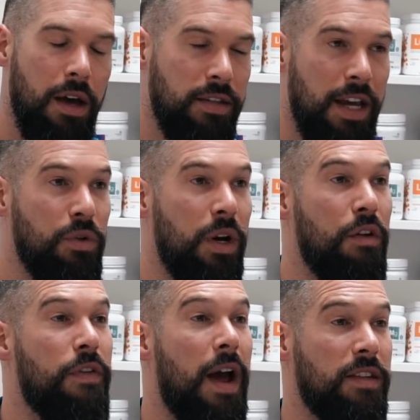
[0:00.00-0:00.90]

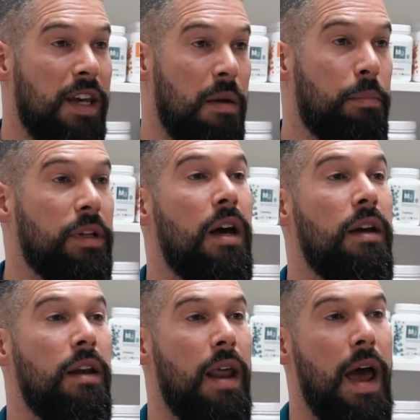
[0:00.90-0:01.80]
saturated fats can
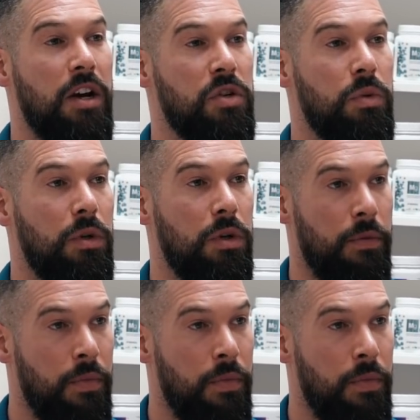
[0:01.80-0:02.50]
blunt actual...